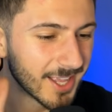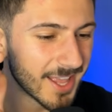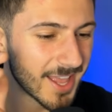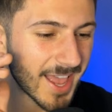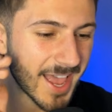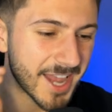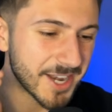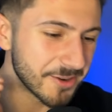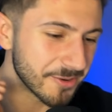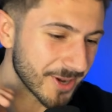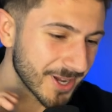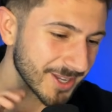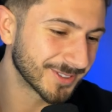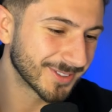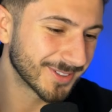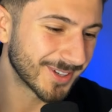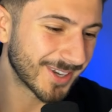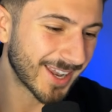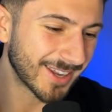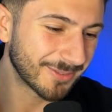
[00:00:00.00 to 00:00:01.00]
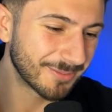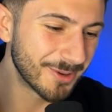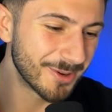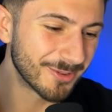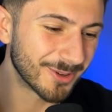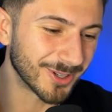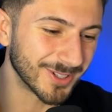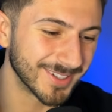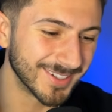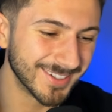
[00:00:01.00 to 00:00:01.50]
anyway, let's move
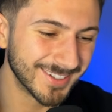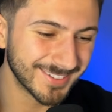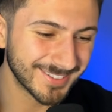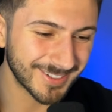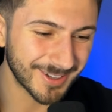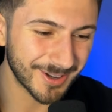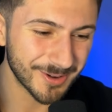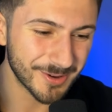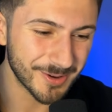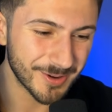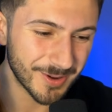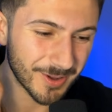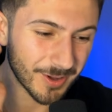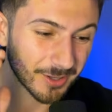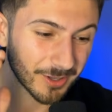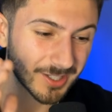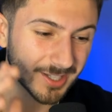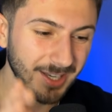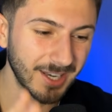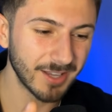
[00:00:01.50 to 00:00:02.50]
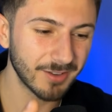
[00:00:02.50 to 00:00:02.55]
on. So click